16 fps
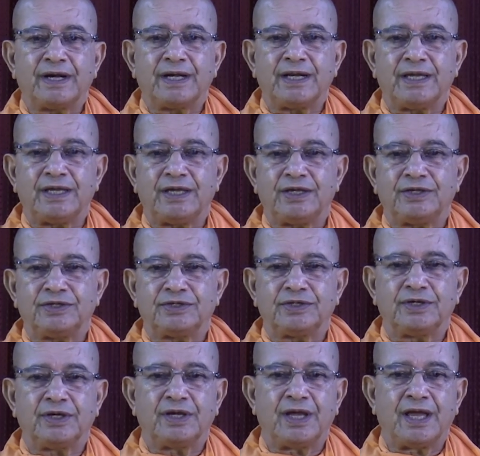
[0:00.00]
reach
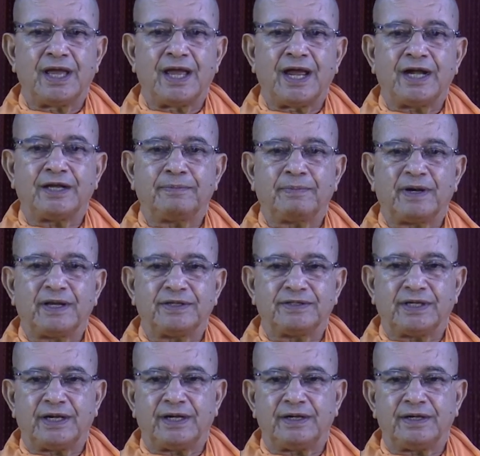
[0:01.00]
at
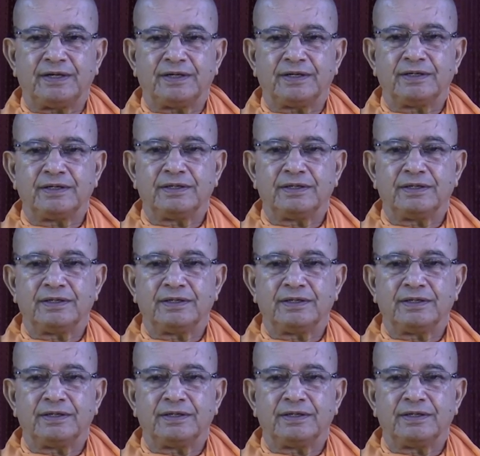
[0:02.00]
present,